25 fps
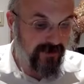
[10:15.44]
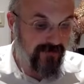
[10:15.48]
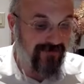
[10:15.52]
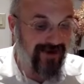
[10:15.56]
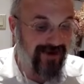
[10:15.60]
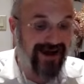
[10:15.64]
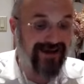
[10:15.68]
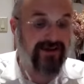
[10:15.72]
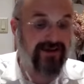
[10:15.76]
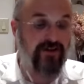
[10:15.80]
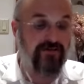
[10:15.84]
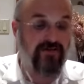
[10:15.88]

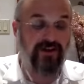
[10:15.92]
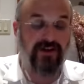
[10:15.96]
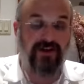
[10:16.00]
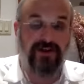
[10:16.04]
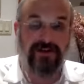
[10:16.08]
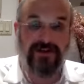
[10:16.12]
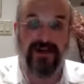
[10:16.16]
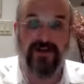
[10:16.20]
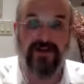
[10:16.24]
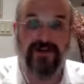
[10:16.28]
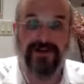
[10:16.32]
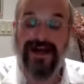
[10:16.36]
Mahai
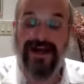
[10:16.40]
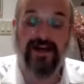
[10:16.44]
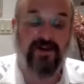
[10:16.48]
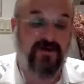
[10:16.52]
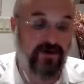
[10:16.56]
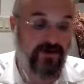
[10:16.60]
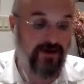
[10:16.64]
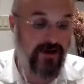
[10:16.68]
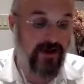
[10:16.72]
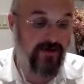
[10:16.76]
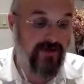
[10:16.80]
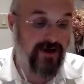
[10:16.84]
Tepach is extra
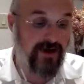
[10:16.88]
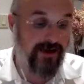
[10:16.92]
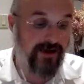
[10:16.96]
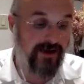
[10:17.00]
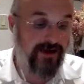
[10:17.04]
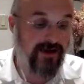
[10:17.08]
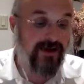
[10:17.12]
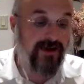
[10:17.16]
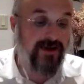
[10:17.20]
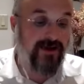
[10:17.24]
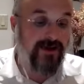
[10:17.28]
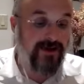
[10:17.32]
Tepach
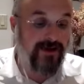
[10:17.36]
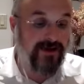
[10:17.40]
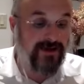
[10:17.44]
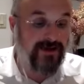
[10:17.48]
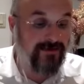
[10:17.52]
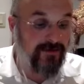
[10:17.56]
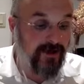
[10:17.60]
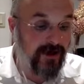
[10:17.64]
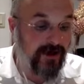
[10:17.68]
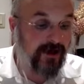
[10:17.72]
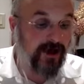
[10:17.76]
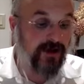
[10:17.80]
is the
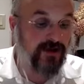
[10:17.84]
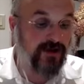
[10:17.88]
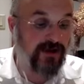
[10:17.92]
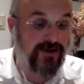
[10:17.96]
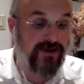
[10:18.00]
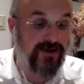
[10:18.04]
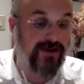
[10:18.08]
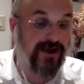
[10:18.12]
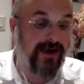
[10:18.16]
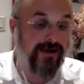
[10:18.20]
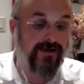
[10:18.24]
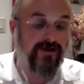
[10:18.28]
Merosh of
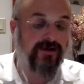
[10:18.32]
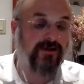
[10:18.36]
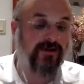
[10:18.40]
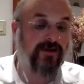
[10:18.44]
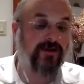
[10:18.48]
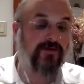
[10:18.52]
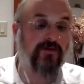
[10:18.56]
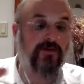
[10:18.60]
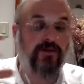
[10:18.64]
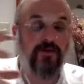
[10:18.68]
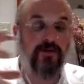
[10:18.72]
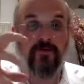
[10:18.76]
the Karnata
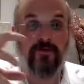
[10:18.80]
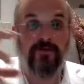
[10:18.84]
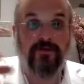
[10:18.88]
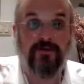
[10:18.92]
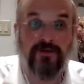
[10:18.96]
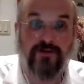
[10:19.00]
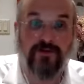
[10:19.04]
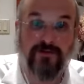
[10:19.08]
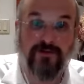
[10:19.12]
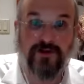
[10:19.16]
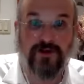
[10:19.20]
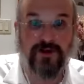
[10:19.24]
for the
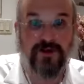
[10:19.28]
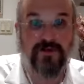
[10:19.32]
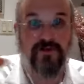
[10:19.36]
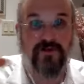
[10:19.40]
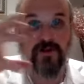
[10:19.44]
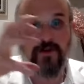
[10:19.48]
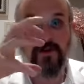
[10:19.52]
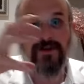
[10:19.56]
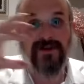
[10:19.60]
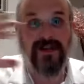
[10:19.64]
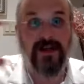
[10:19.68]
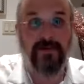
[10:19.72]
protrusions, for the
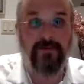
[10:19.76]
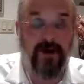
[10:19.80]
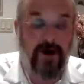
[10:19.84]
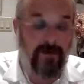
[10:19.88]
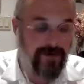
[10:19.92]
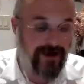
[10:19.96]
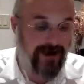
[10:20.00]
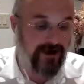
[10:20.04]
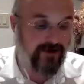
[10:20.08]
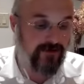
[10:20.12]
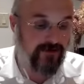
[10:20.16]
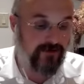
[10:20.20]
things that pop
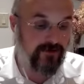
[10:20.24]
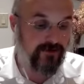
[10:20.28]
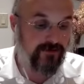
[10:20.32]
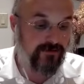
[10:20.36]
out